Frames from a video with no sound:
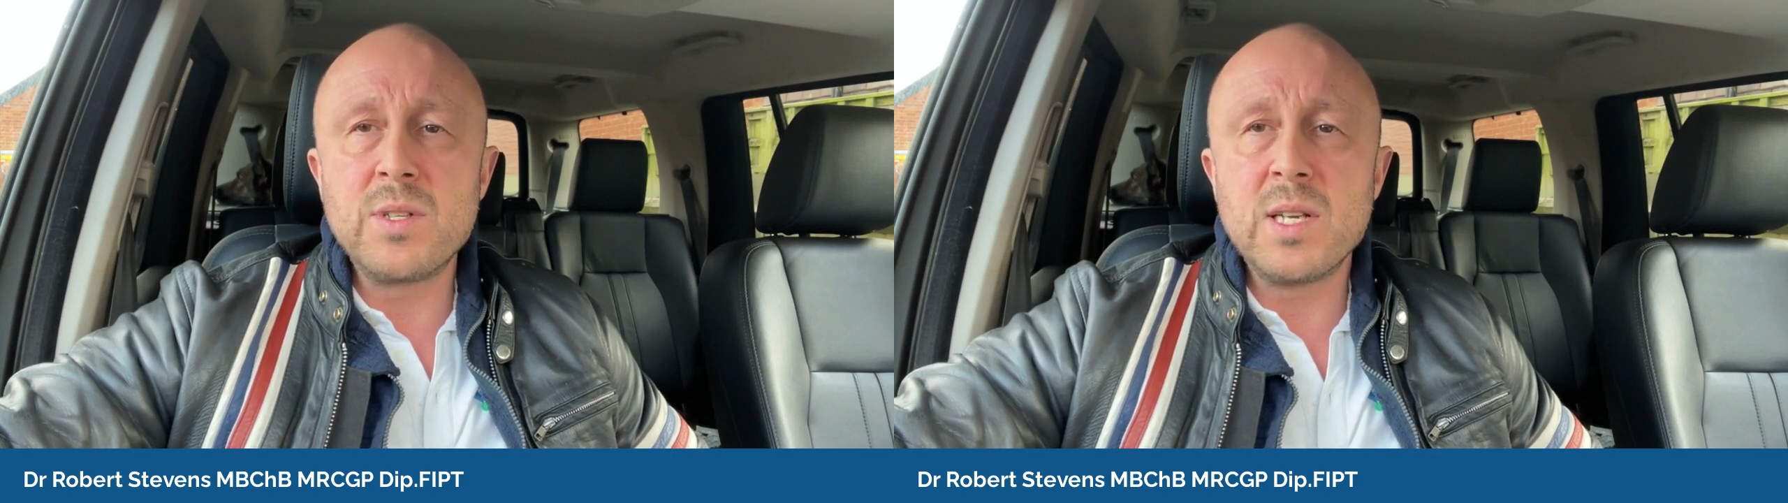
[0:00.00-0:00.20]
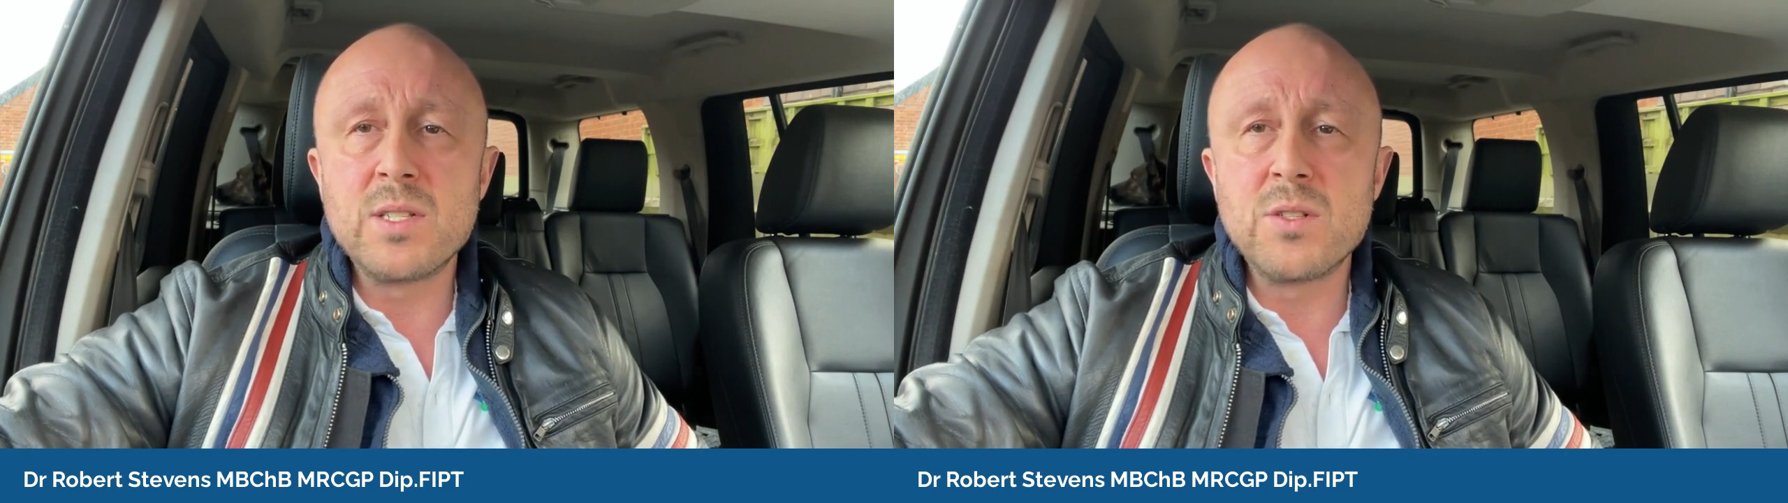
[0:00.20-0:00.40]

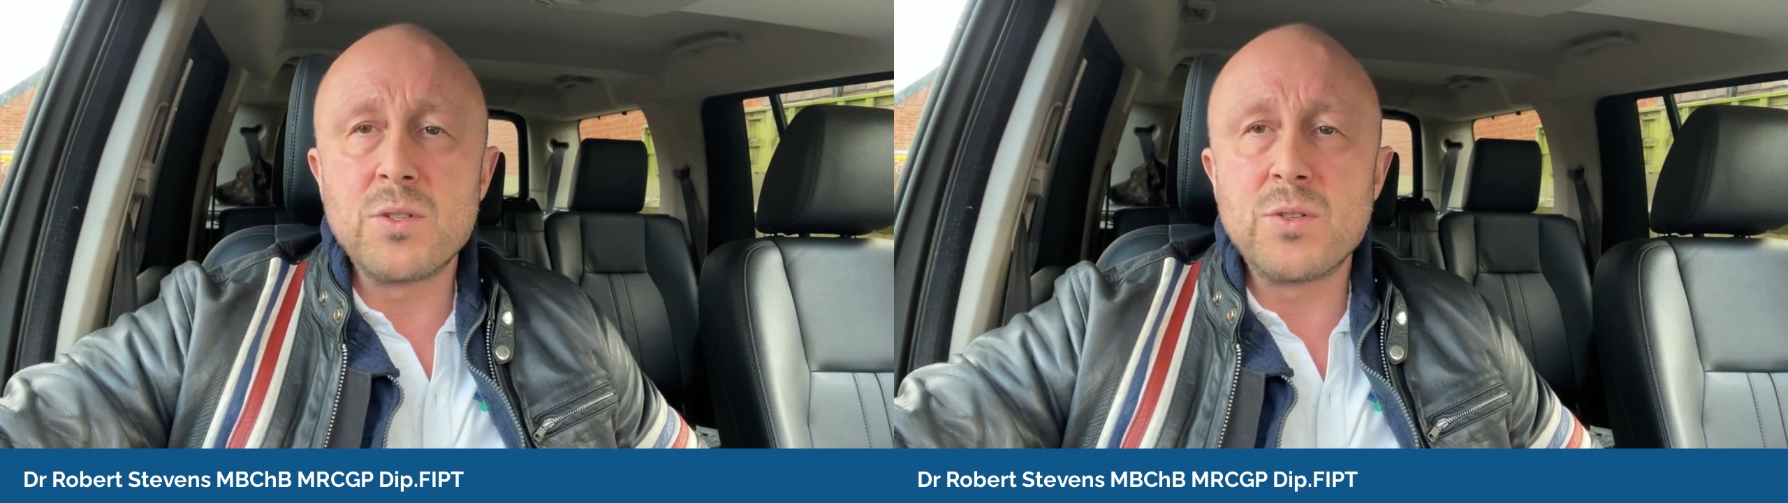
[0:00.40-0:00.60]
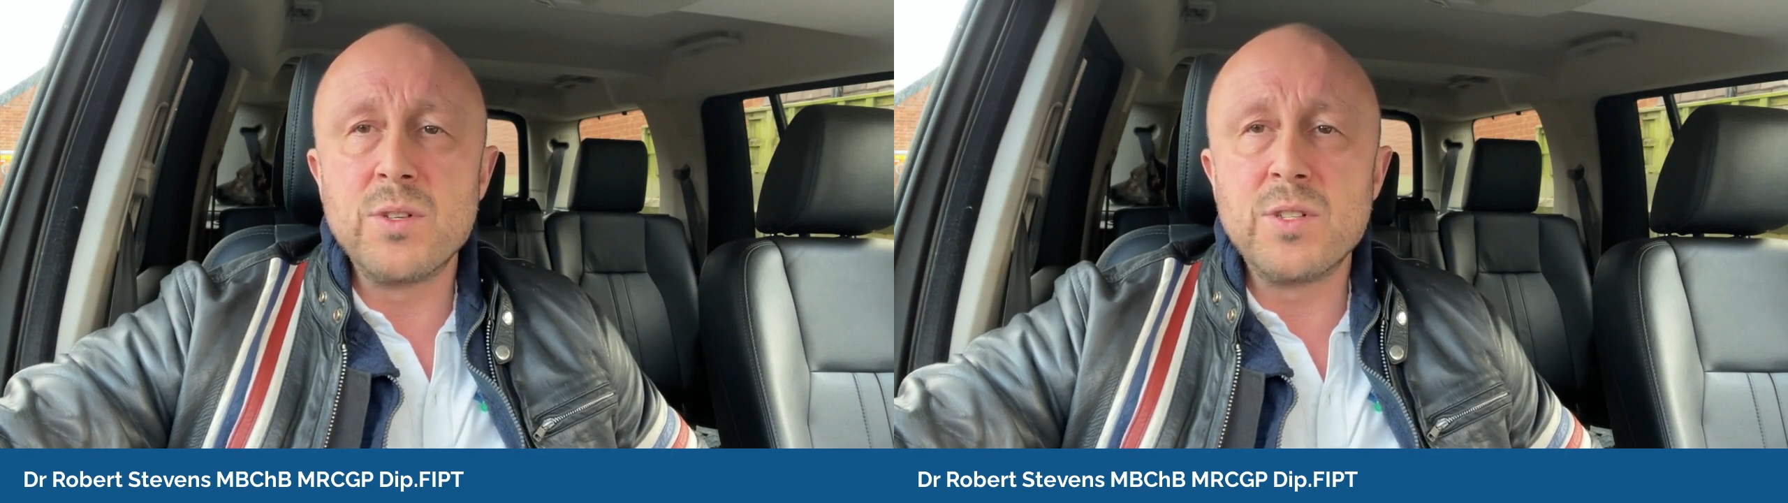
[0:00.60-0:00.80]

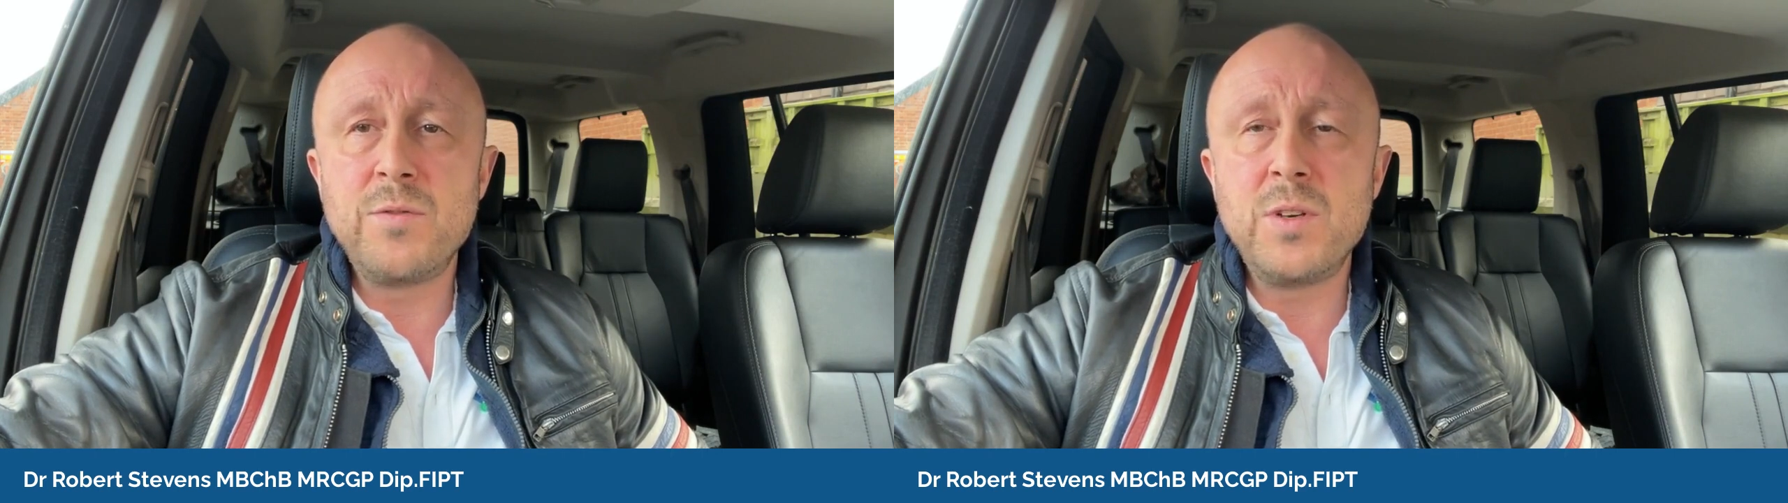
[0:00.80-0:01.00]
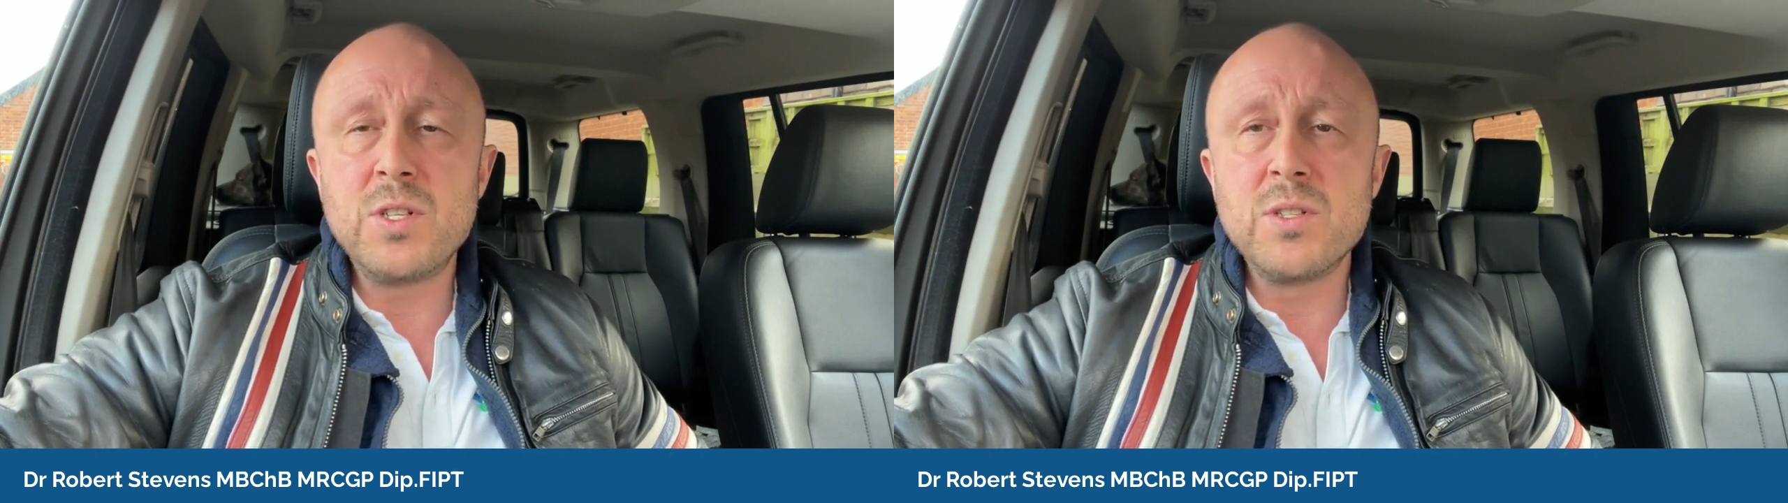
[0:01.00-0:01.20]
testosterone
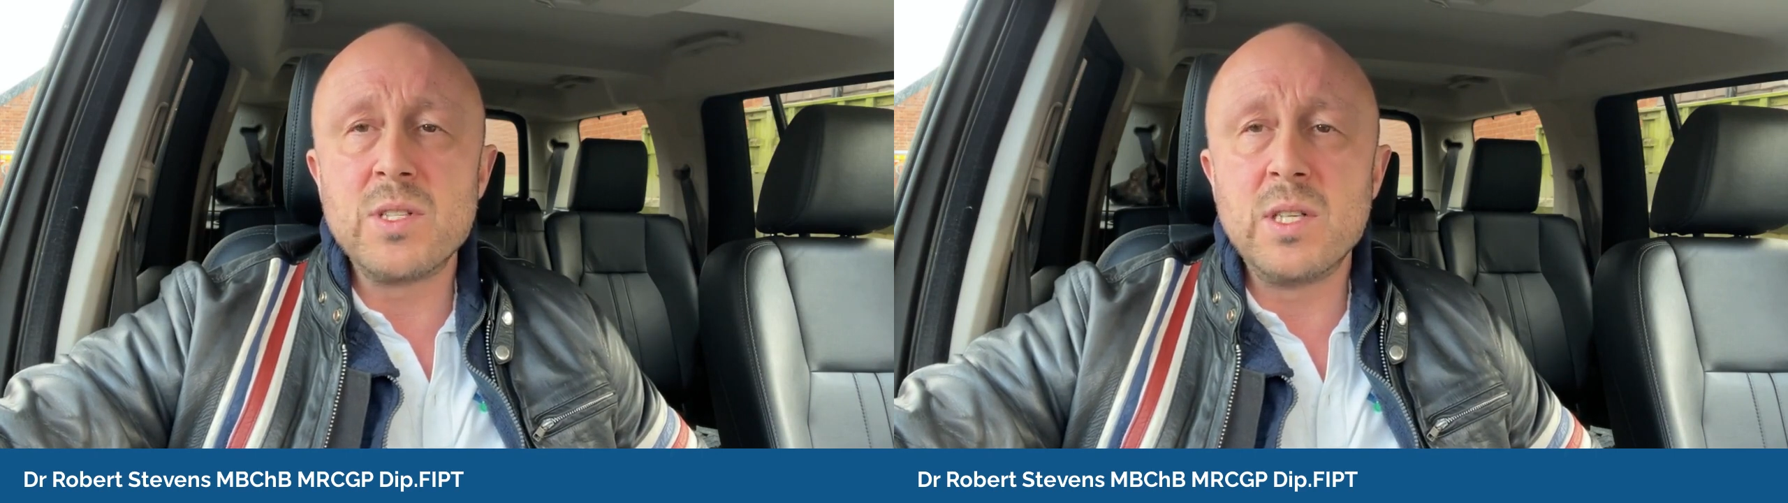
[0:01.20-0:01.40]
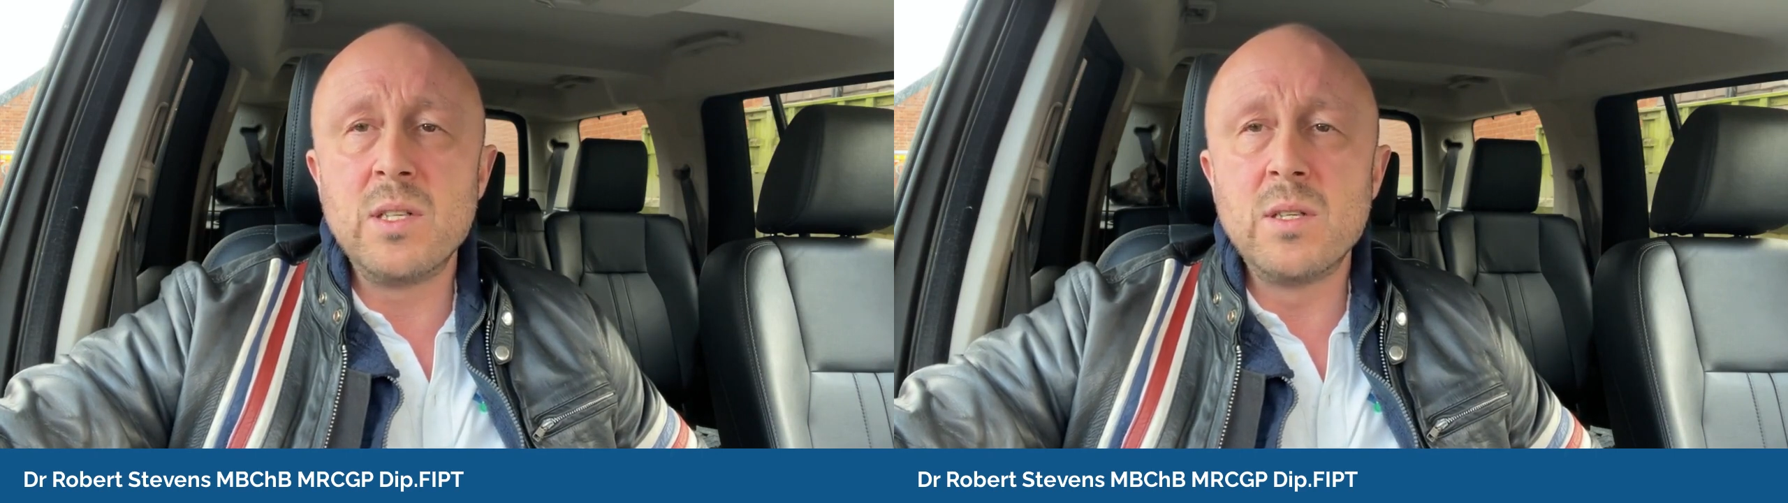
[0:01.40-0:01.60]

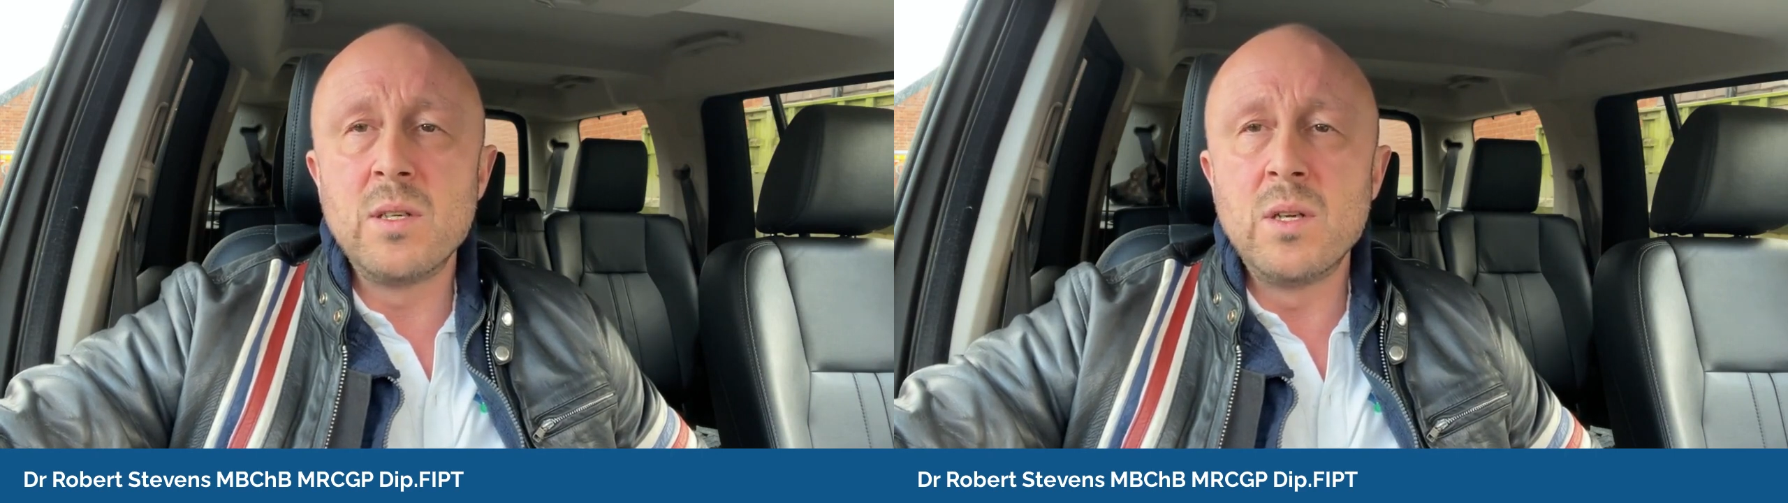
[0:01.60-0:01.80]
deficiency,